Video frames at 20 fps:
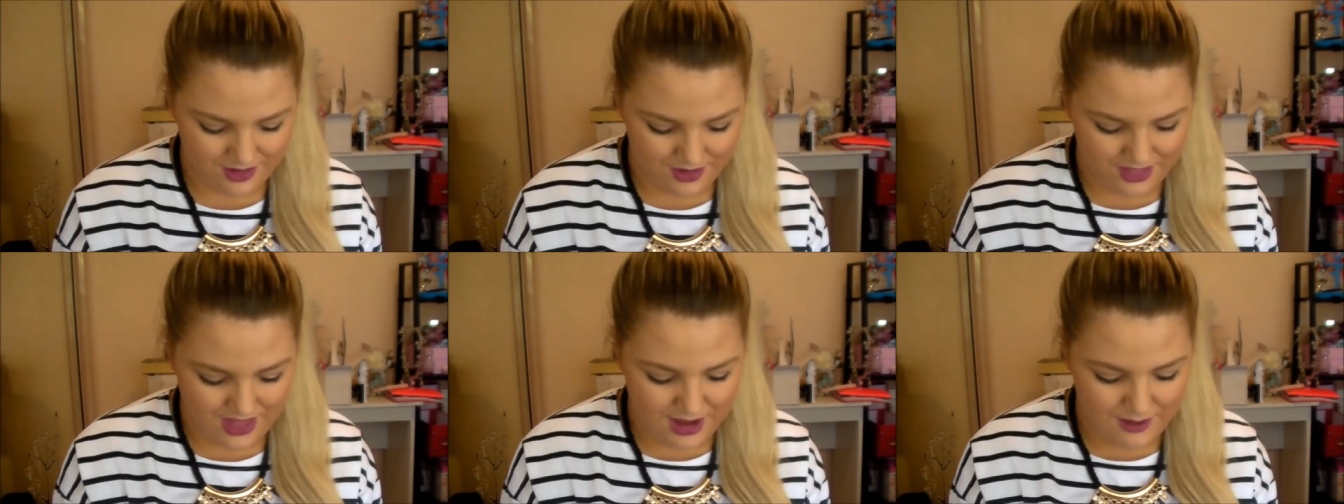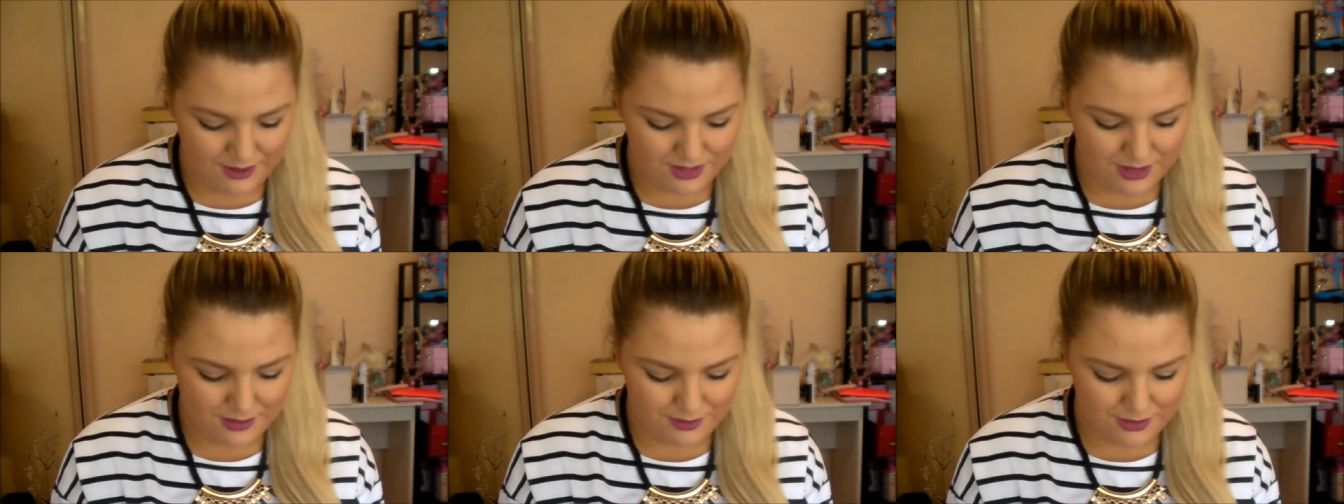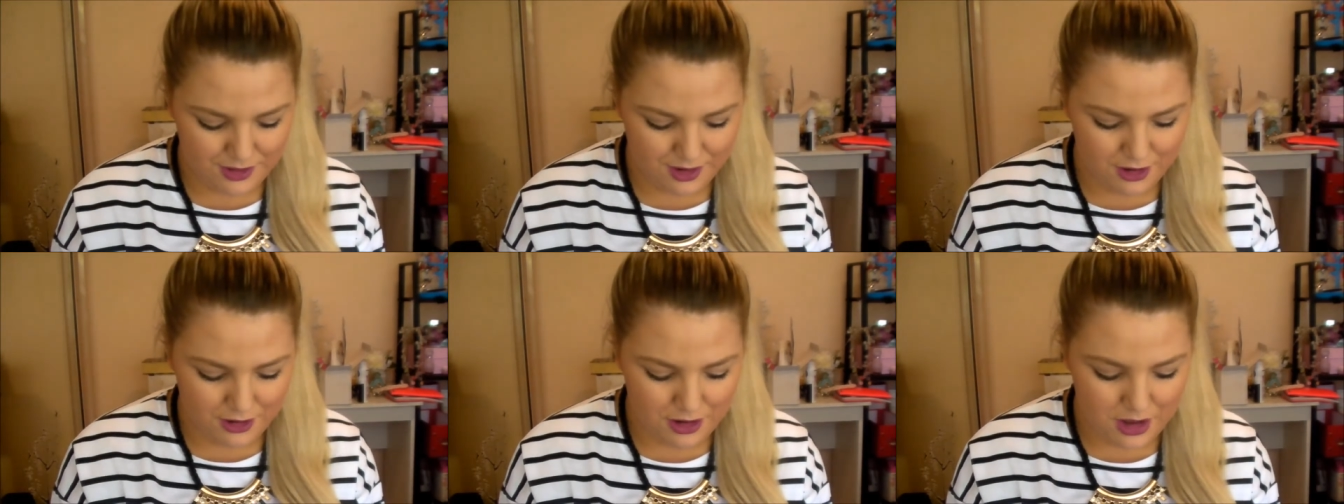So they were the
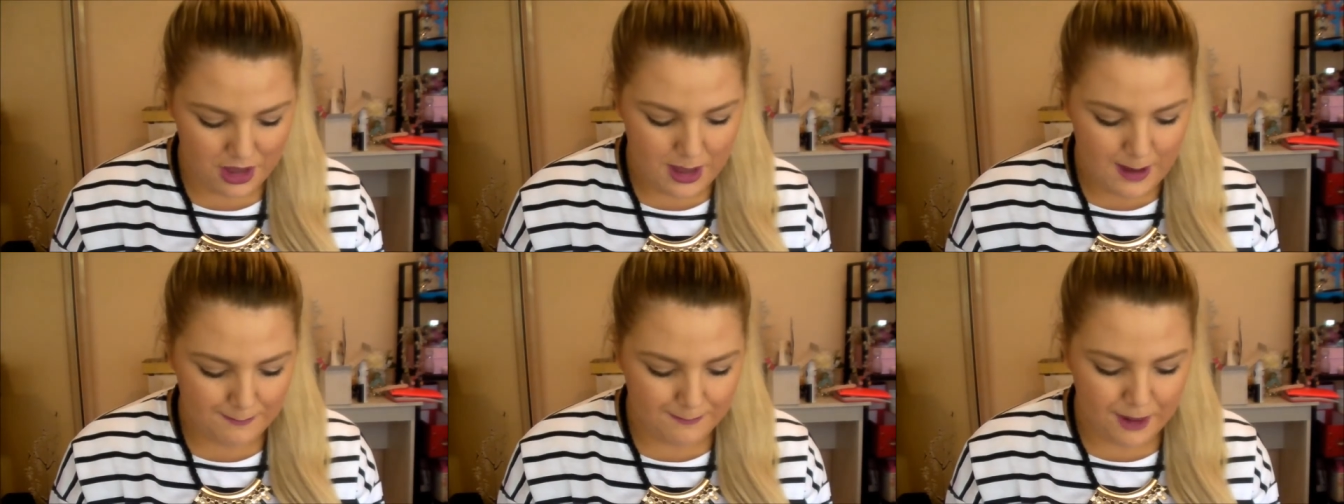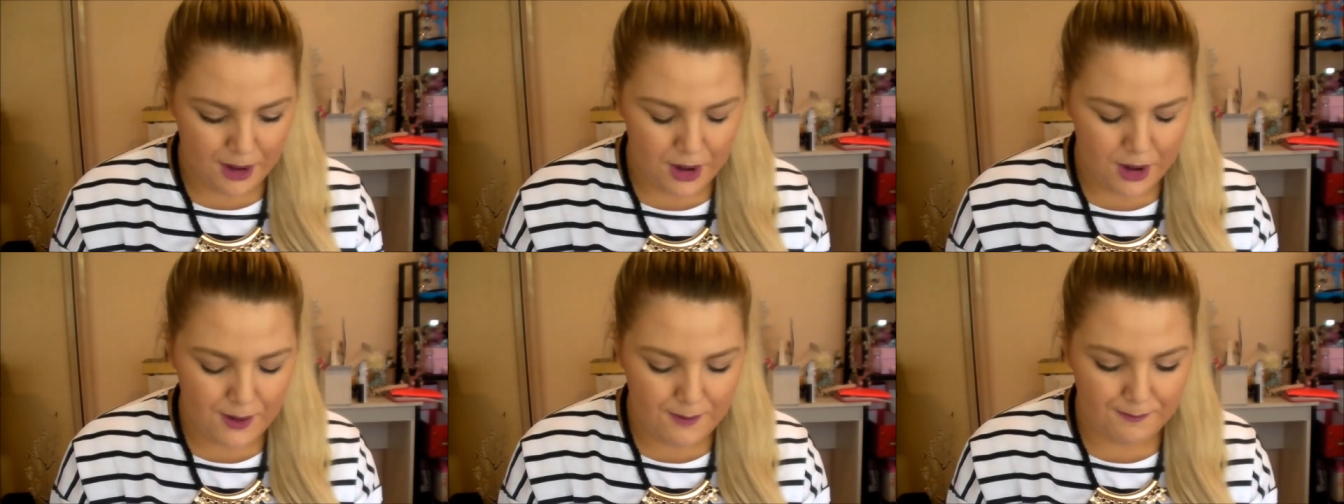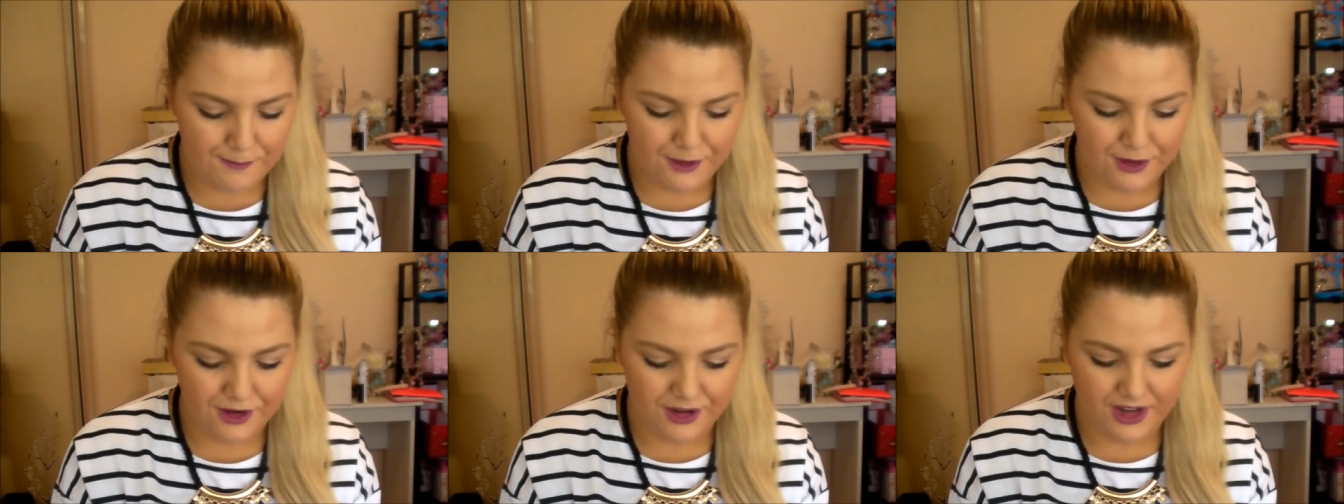
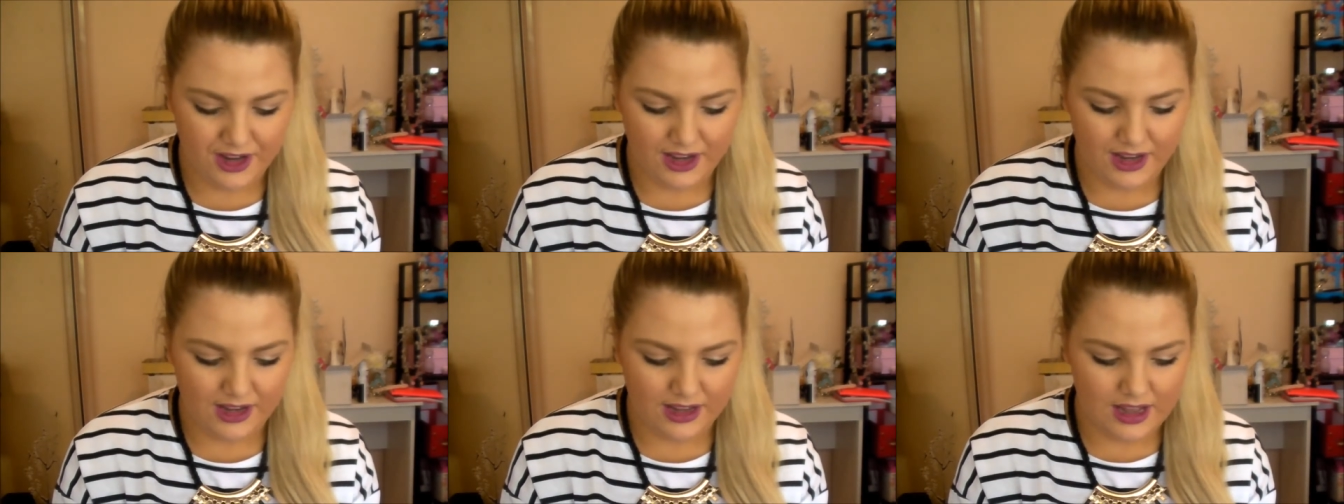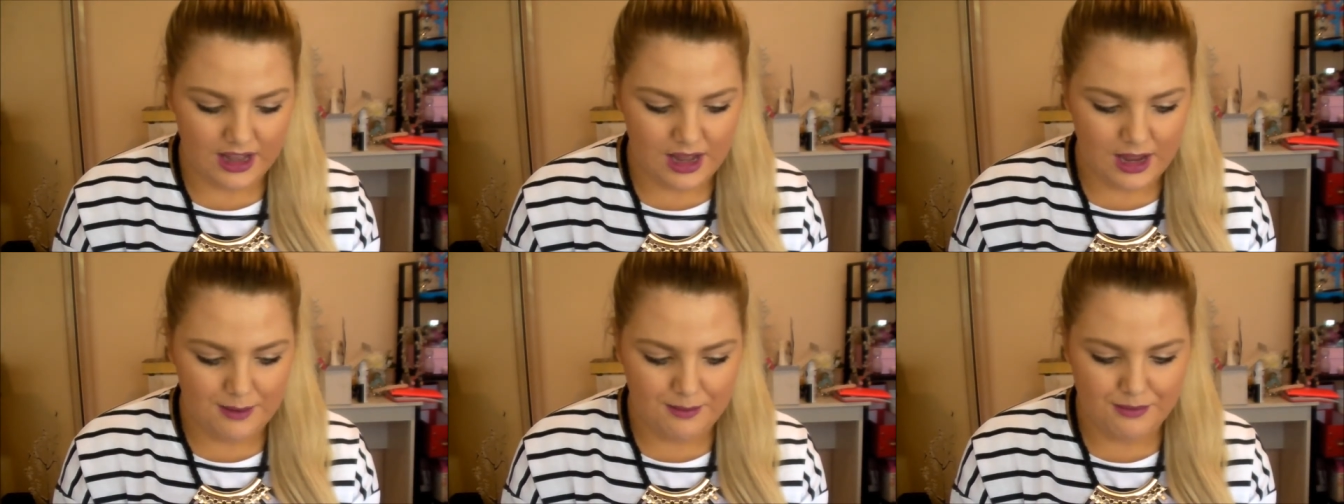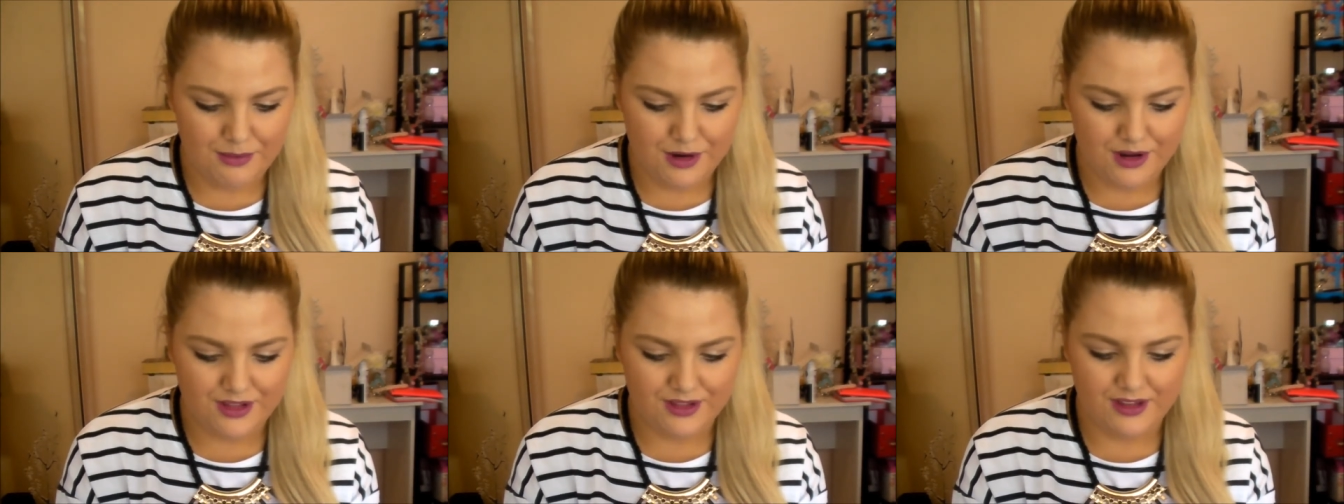Beauty
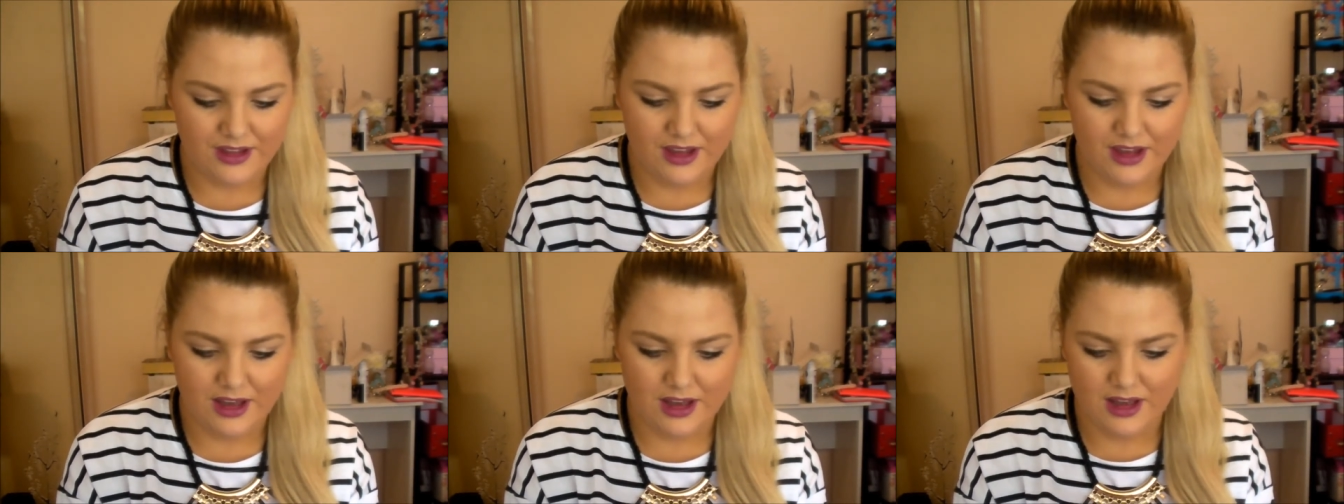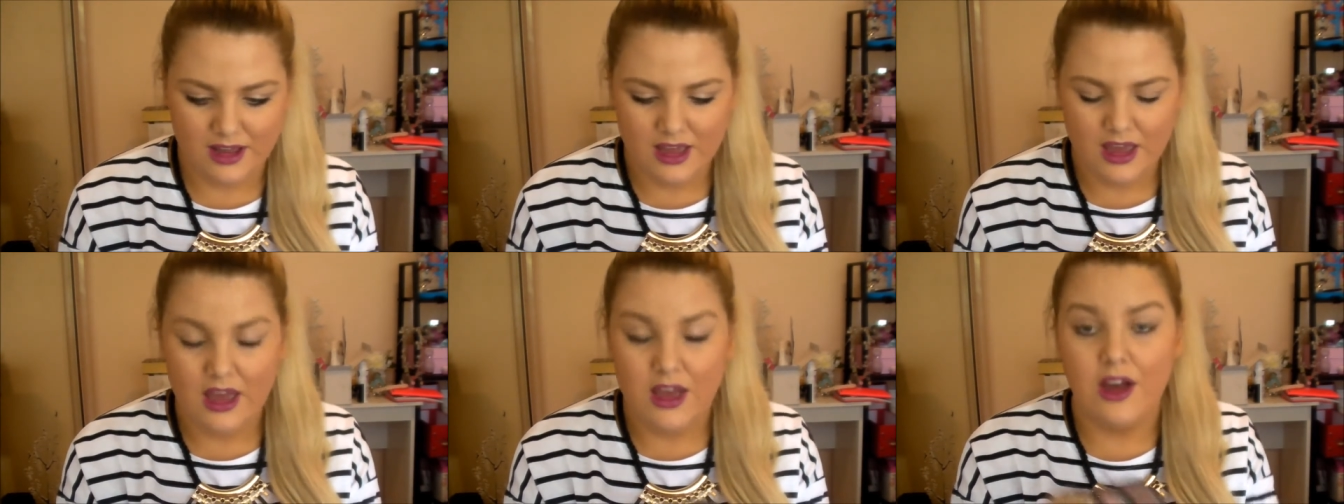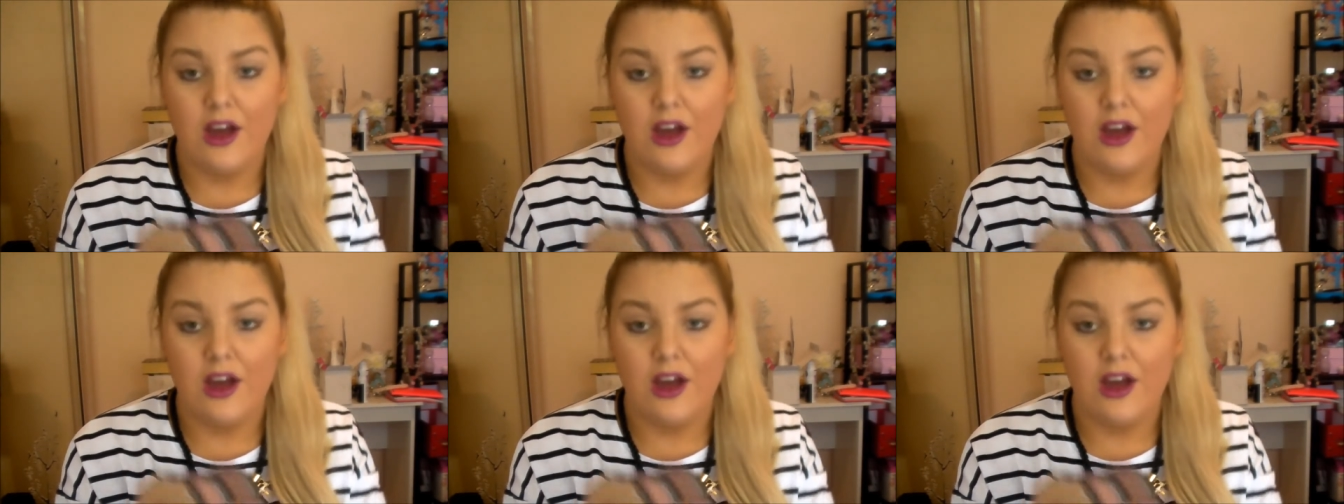bronzer